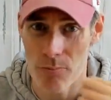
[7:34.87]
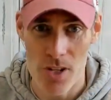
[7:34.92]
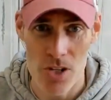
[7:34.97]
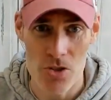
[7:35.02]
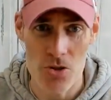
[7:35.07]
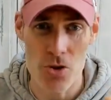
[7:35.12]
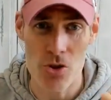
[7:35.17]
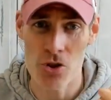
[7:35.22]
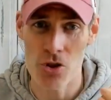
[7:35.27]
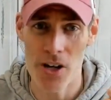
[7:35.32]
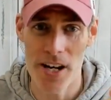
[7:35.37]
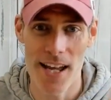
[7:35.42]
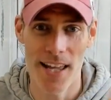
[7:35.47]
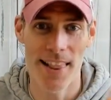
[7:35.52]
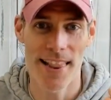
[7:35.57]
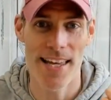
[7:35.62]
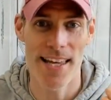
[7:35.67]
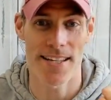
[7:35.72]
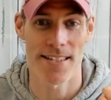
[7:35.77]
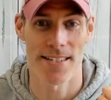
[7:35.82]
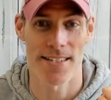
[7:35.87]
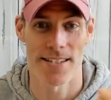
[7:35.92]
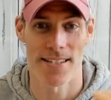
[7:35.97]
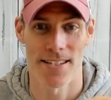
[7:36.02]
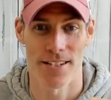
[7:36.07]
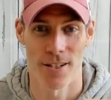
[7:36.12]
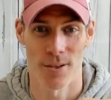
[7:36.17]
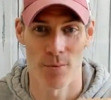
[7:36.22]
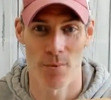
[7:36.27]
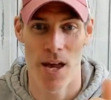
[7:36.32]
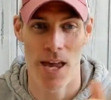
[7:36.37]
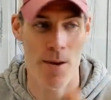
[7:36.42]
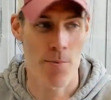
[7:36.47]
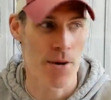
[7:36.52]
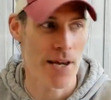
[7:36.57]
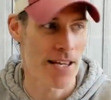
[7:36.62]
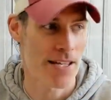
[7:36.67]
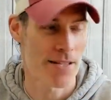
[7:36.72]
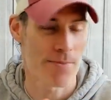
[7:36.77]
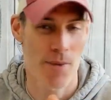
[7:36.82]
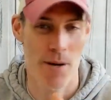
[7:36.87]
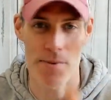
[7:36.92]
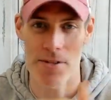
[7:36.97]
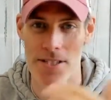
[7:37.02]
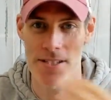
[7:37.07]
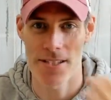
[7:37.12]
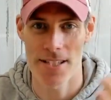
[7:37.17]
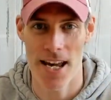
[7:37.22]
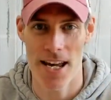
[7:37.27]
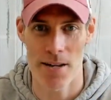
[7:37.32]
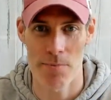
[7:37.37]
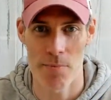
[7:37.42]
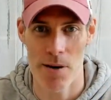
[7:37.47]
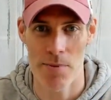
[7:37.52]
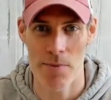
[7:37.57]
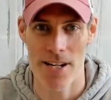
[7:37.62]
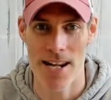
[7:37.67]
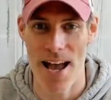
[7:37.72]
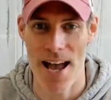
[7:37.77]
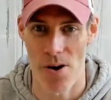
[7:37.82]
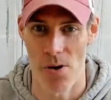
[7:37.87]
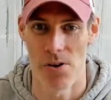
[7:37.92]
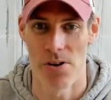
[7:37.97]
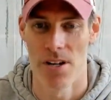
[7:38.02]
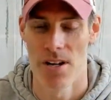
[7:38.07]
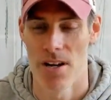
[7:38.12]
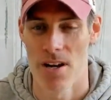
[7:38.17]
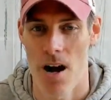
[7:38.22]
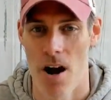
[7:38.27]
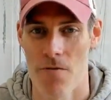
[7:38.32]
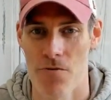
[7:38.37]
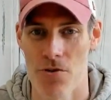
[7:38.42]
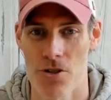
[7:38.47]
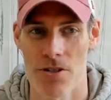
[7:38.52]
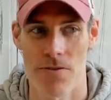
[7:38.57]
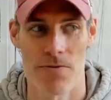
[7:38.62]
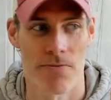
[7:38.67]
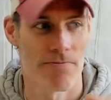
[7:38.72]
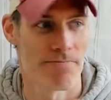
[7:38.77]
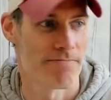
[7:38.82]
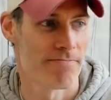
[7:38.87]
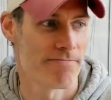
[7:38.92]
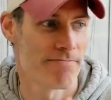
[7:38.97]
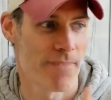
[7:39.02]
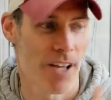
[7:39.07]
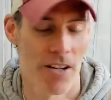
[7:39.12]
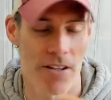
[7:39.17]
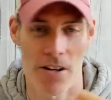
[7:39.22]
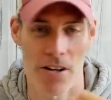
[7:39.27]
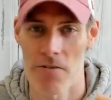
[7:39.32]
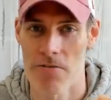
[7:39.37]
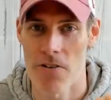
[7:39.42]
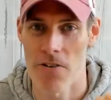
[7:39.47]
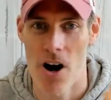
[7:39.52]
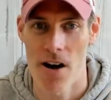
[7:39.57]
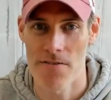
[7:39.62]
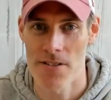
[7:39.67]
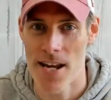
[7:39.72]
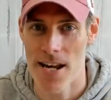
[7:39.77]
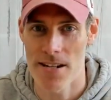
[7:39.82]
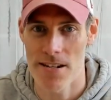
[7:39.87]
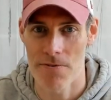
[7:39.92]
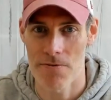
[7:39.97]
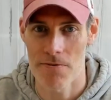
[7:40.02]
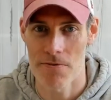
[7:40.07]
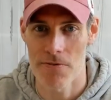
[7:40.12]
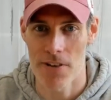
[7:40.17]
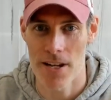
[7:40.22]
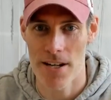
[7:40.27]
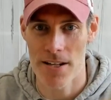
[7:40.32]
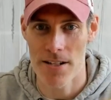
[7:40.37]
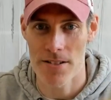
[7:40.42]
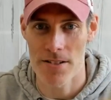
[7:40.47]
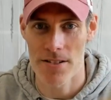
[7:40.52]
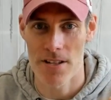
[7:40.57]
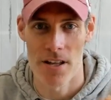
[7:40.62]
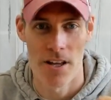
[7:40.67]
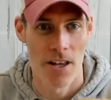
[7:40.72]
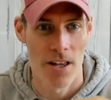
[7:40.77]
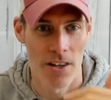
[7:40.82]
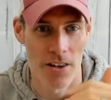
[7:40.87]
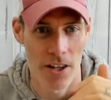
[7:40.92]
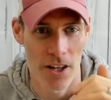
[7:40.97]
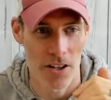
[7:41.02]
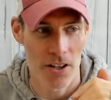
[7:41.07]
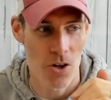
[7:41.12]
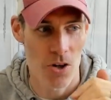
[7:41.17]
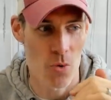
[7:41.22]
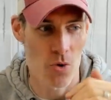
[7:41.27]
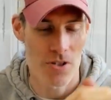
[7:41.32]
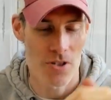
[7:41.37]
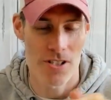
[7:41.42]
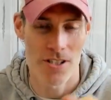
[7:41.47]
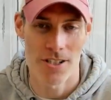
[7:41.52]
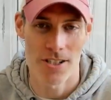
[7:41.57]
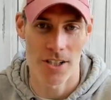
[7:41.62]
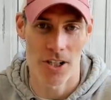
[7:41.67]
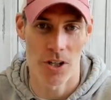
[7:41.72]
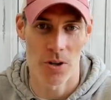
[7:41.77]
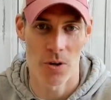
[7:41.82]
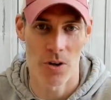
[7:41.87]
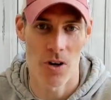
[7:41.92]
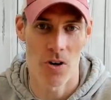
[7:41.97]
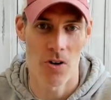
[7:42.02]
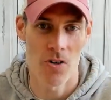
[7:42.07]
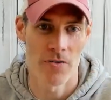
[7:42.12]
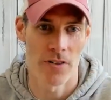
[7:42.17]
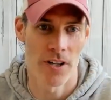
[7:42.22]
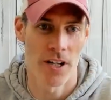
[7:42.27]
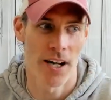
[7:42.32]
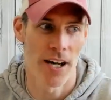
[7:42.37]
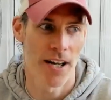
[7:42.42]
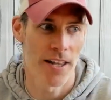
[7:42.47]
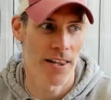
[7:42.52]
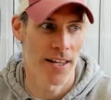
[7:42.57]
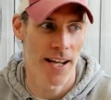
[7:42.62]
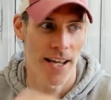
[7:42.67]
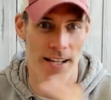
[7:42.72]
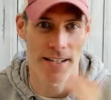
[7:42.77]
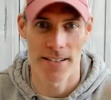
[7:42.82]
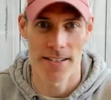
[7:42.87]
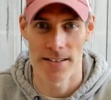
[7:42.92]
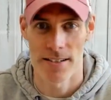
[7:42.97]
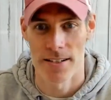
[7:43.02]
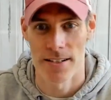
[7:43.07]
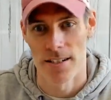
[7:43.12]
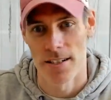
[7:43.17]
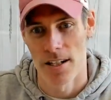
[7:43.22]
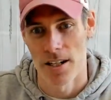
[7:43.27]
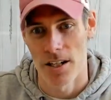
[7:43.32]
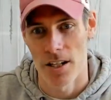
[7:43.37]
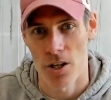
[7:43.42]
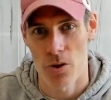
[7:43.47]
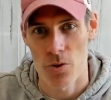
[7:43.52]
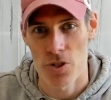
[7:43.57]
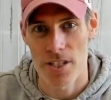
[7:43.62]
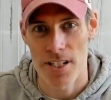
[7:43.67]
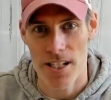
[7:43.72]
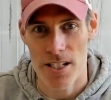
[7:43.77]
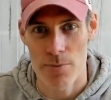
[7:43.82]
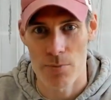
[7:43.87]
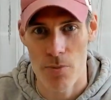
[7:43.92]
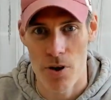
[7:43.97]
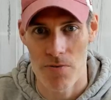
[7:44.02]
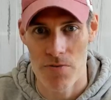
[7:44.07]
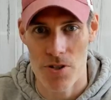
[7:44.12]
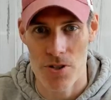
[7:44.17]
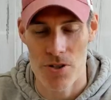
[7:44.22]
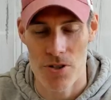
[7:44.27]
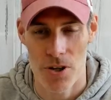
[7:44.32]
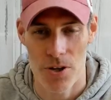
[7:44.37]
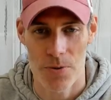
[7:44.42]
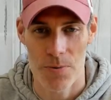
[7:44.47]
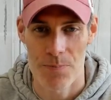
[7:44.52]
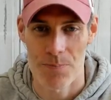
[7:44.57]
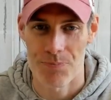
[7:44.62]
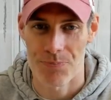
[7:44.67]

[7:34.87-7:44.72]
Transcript: So create a list, maybe maybe today, maybe now, of just, I don't know, five, ten different things that you want to do over the next, you know, six months or so.